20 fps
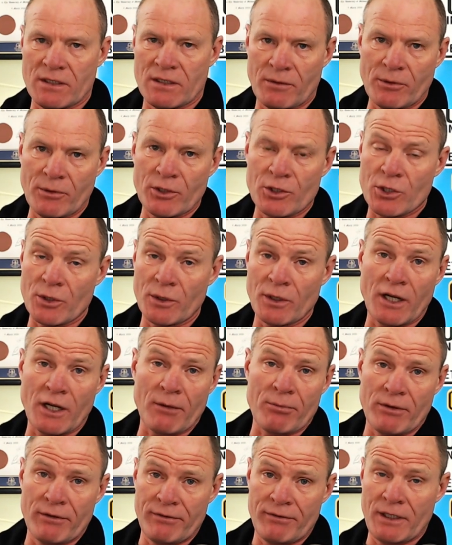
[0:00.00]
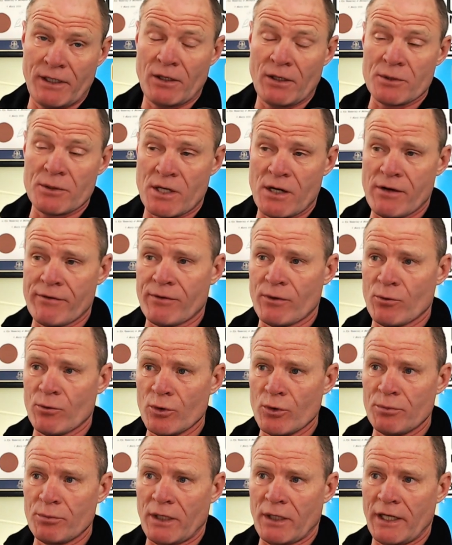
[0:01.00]
And I'm going to show you a couple of videos here for
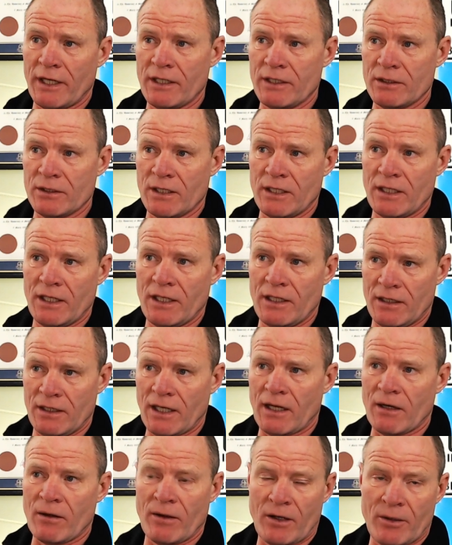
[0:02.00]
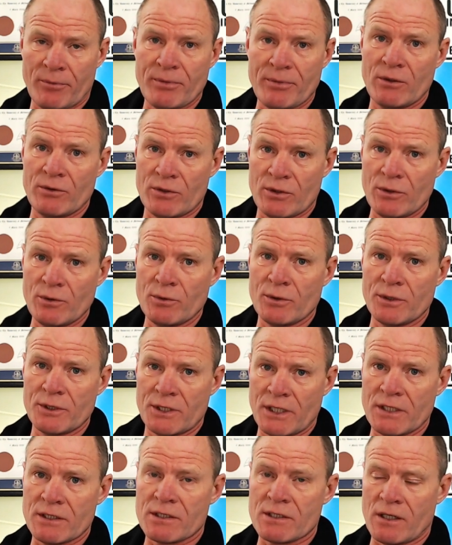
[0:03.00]
route planning, and, the, and that'll help you out too once
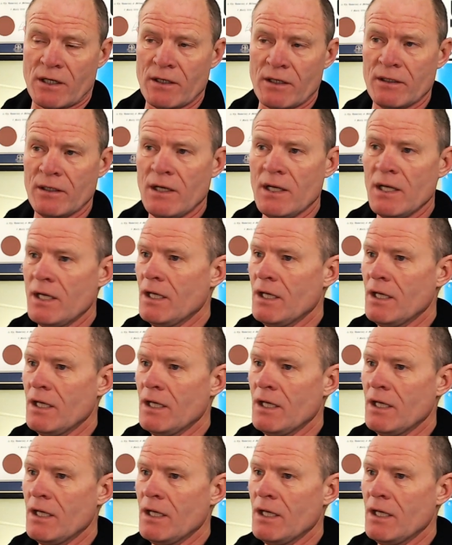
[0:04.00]
you get started.